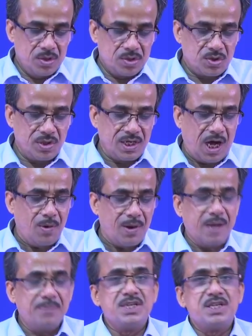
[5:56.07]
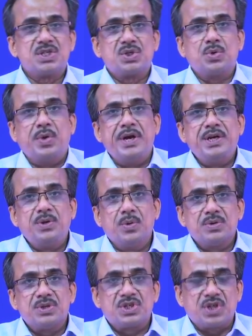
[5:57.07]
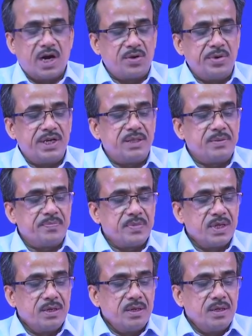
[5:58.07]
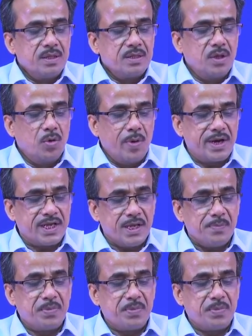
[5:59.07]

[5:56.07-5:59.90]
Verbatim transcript: So, now I am just going to start with the working